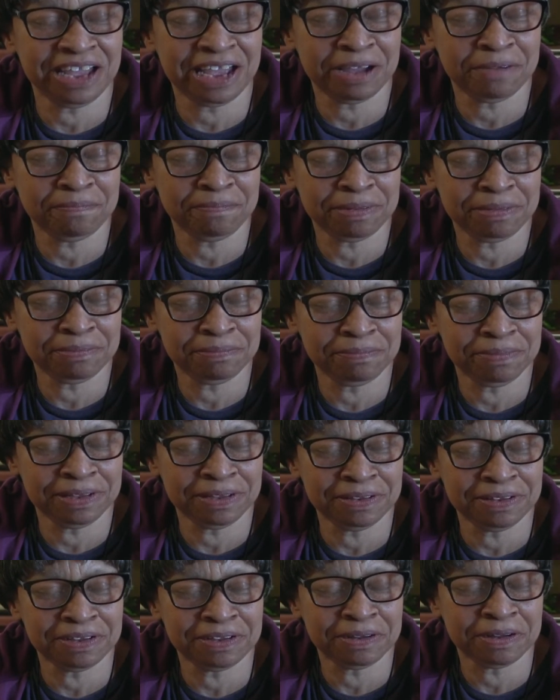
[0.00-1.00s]
helping
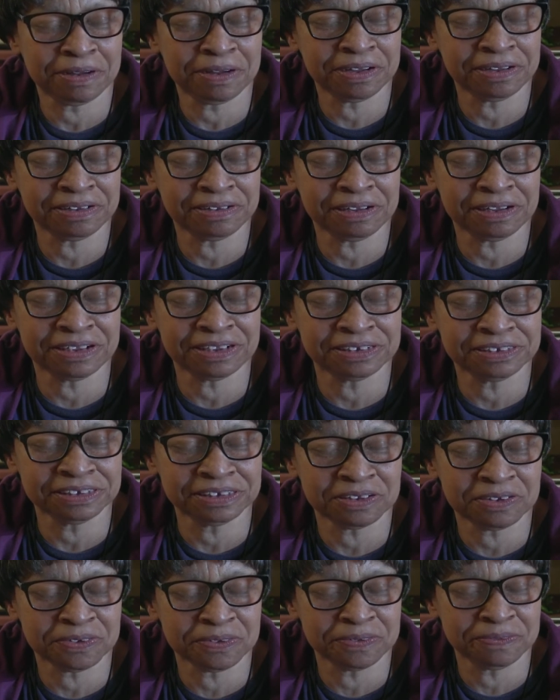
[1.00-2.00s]
pe uh, us
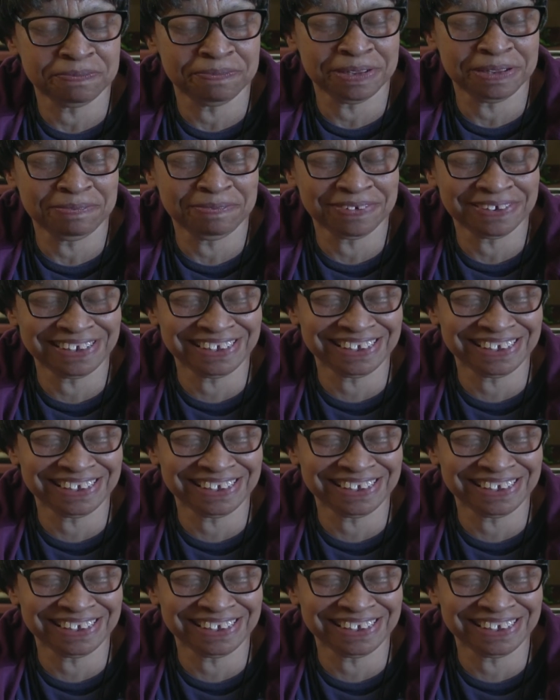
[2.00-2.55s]
old people.